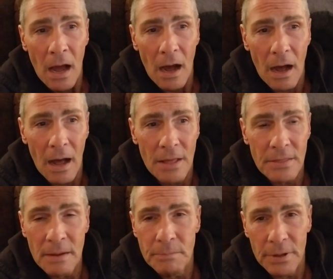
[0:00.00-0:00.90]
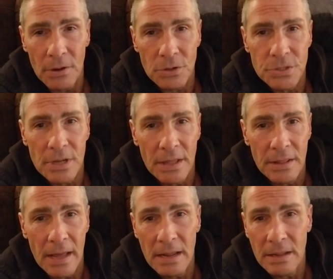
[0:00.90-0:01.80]
Uh, then pills, and
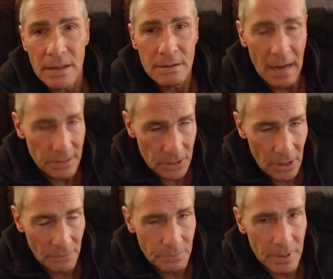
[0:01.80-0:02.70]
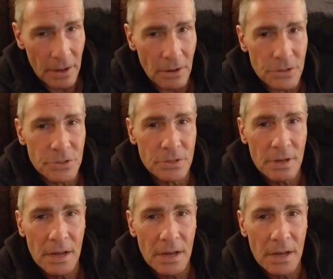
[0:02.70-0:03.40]
then doctor cut off the pills,